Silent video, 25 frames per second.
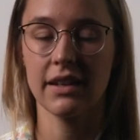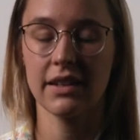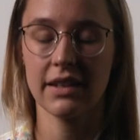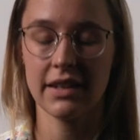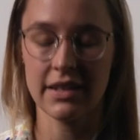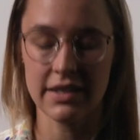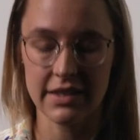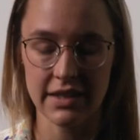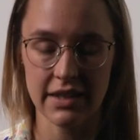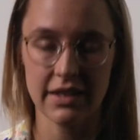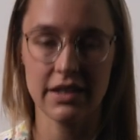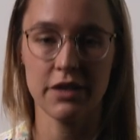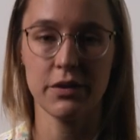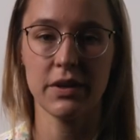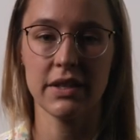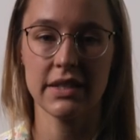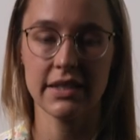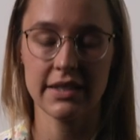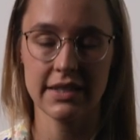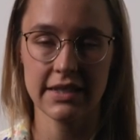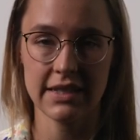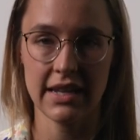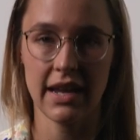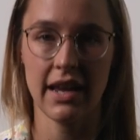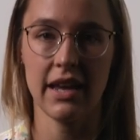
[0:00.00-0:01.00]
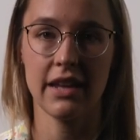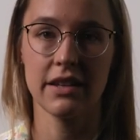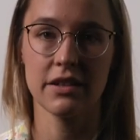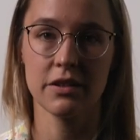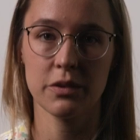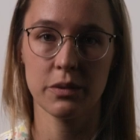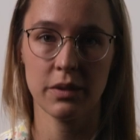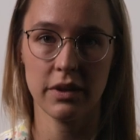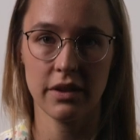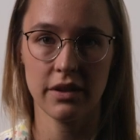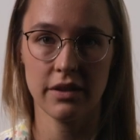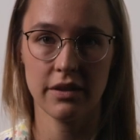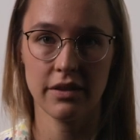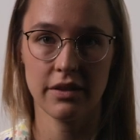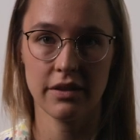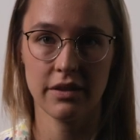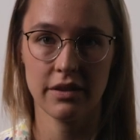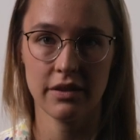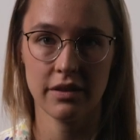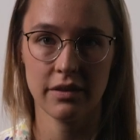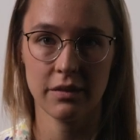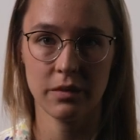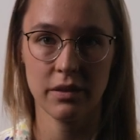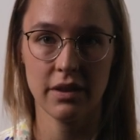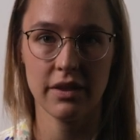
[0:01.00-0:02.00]
and continuing to stand
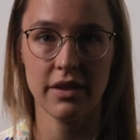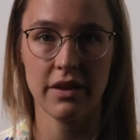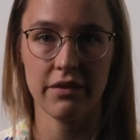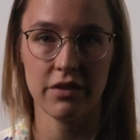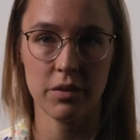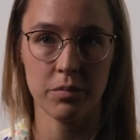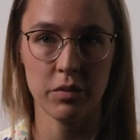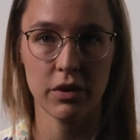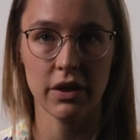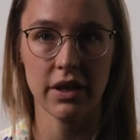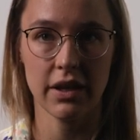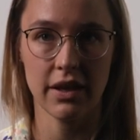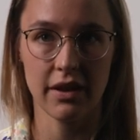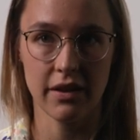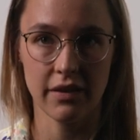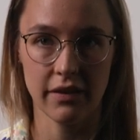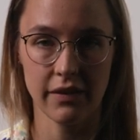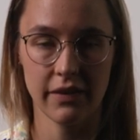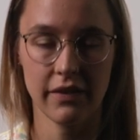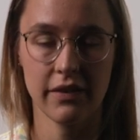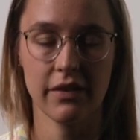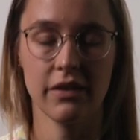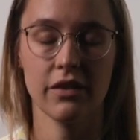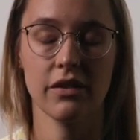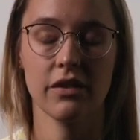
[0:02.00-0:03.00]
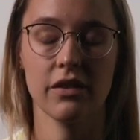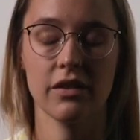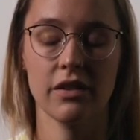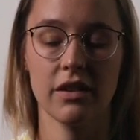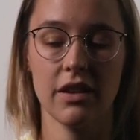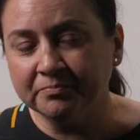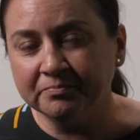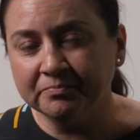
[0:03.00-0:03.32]
with everybody else.